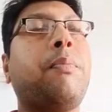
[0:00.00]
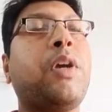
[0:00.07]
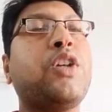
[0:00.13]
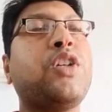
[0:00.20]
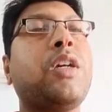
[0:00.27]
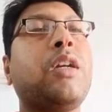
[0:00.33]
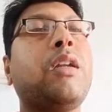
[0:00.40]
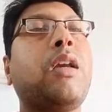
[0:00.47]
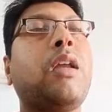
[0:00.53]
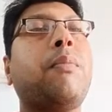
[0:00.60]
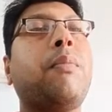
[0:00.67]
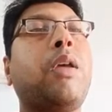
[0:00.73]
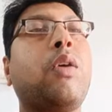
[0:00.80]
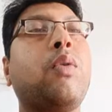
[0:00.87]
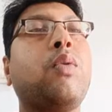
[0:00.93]
patient can
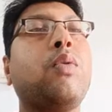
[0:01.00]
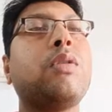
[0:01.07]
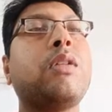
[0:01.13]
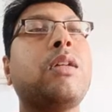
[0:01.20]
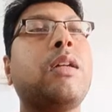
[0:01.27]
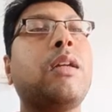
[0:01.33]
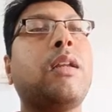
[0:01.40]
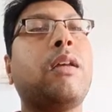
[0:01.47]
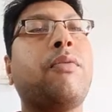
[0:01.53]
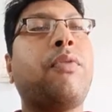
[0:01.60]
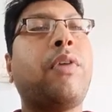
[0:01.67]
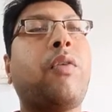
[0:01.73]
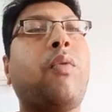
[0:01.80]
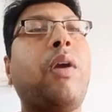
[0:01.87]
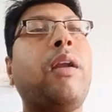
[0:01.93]
be used it
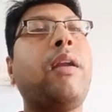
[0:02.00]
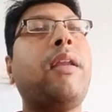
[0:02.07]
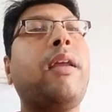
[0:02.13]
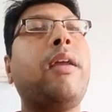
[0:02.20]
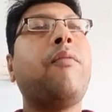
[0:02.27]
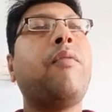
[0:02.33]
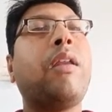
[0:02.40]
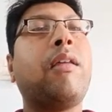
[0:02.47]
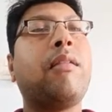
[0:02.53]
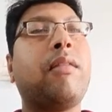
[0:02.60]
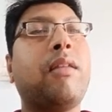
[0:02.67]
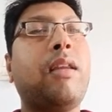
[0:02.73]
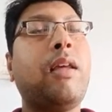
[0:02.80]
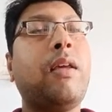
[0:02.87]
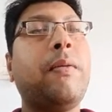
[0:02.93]
frequently, very
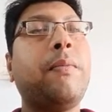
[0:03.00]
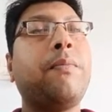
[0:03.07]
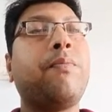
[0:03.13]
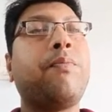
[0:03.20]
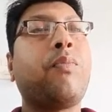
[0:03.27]
easily.